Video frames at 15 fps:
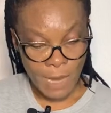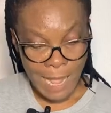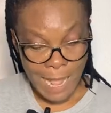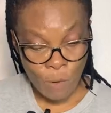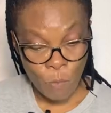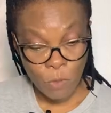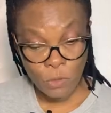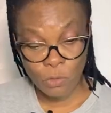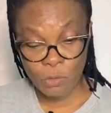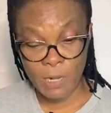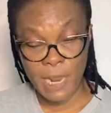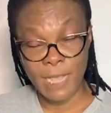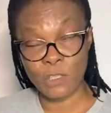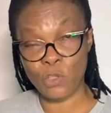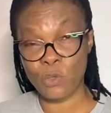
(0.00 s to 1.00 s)
I want to
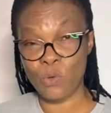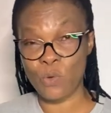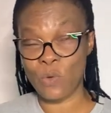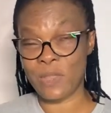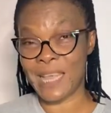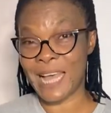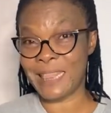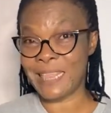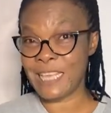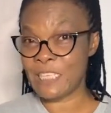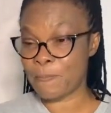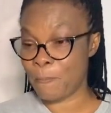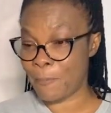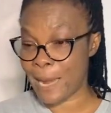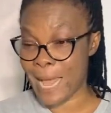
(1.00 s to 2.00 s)
let you know that
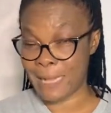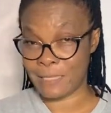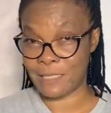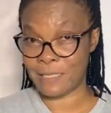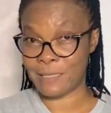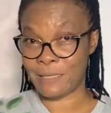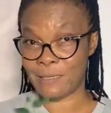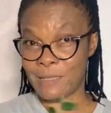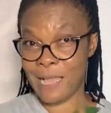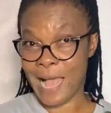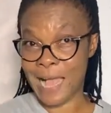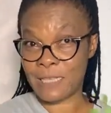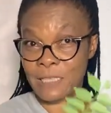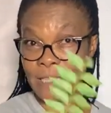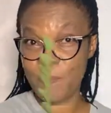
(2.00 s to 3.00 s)
this plant,
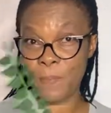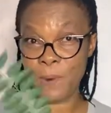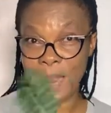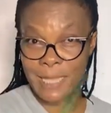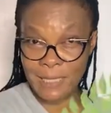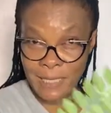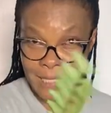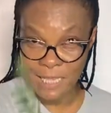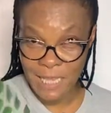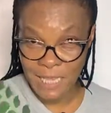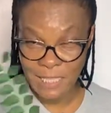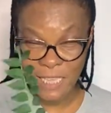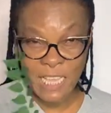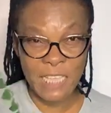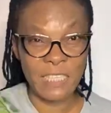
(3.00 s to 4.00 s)
as simple as it
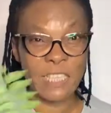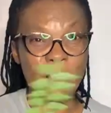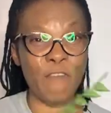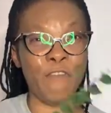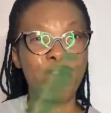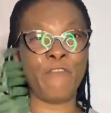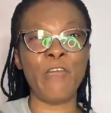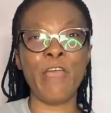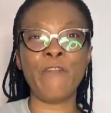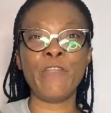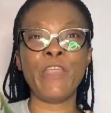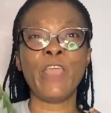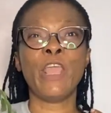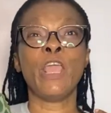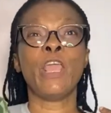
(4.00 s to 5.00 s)
is a
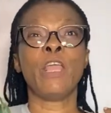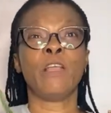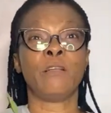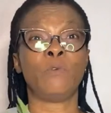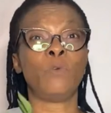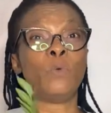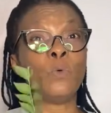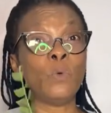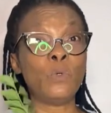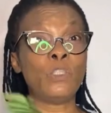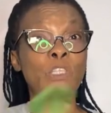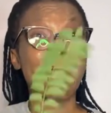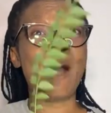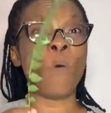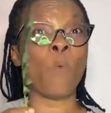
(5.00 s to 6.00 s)
very
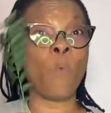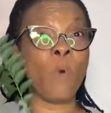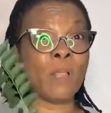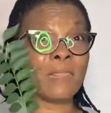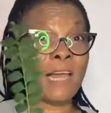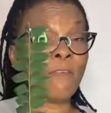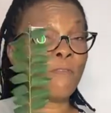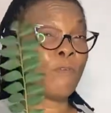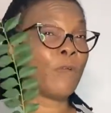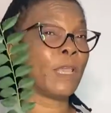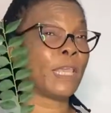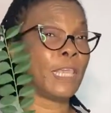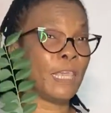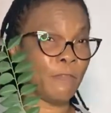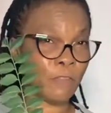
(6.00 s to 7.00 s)
good and wonderful
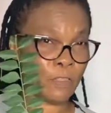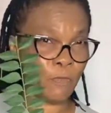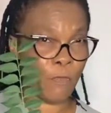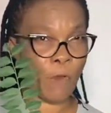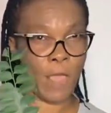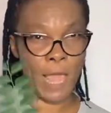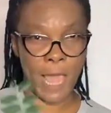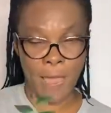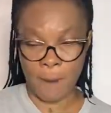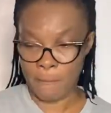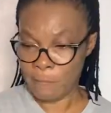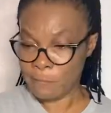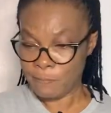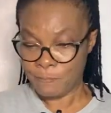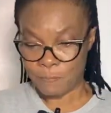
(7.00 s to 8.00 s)
gift for hair.
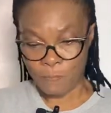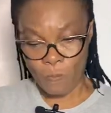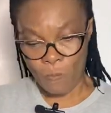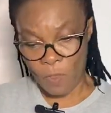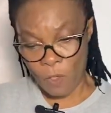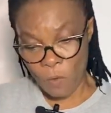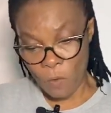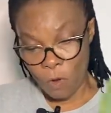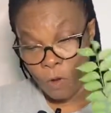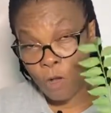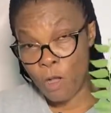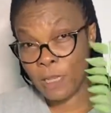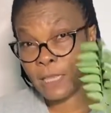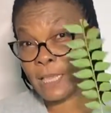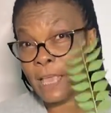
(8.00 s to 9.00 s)

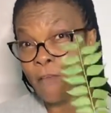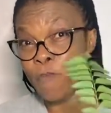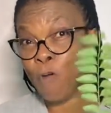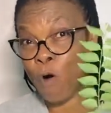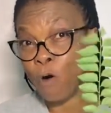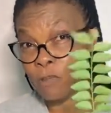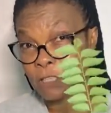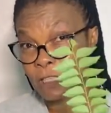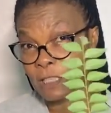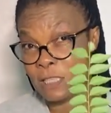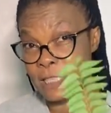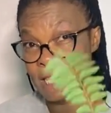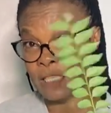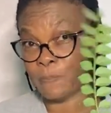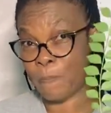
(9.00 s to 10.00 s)
God gave us
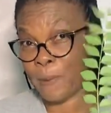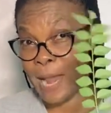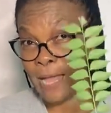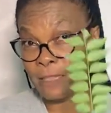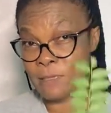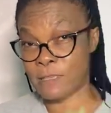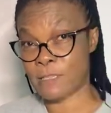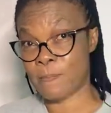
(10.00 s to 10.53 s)
this plant